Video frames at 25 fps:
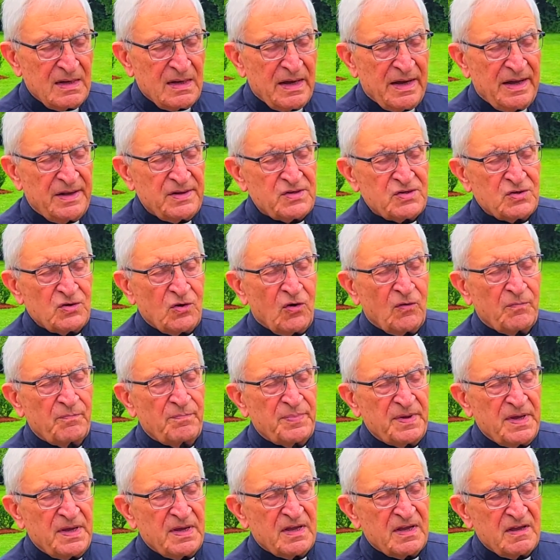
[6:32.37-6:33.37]
And so,
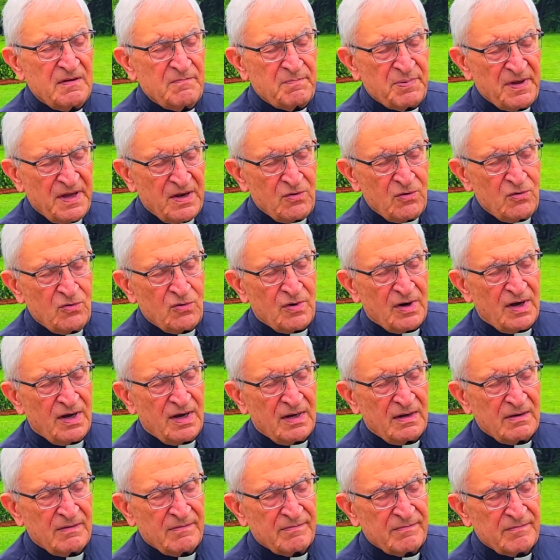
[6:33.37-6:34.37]
being in Pianura
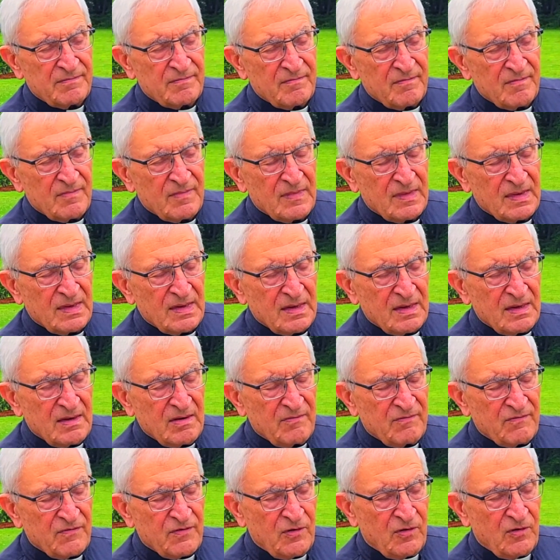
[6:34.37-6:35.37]

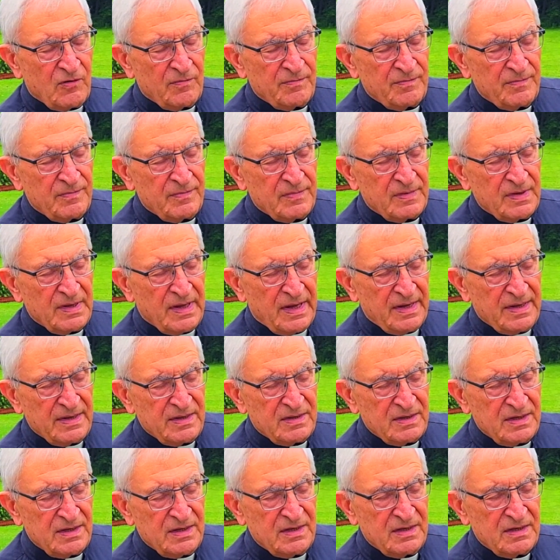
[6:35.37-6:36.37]
from
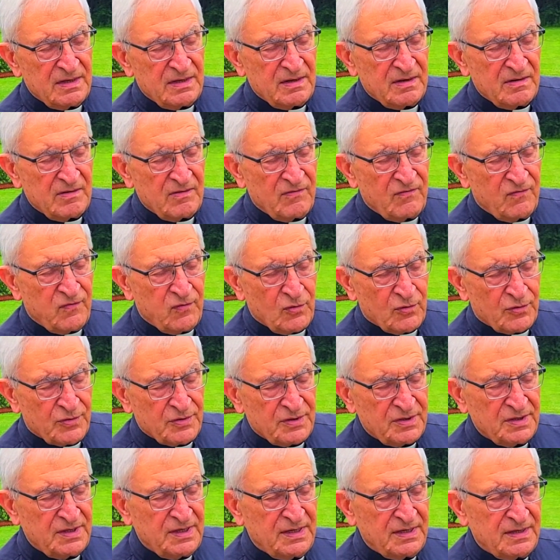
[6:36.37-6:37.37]

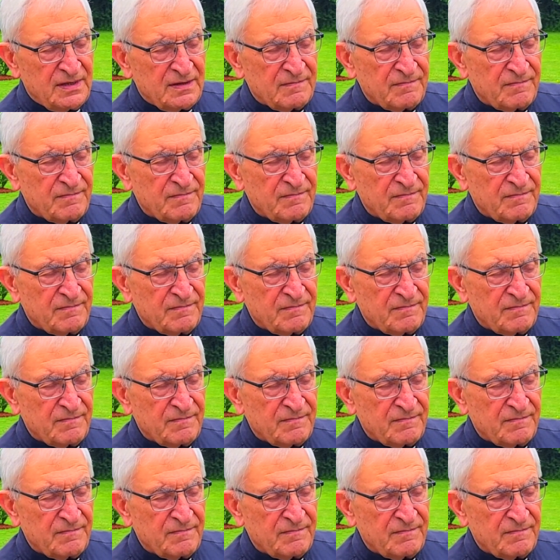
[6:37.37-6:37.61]
1914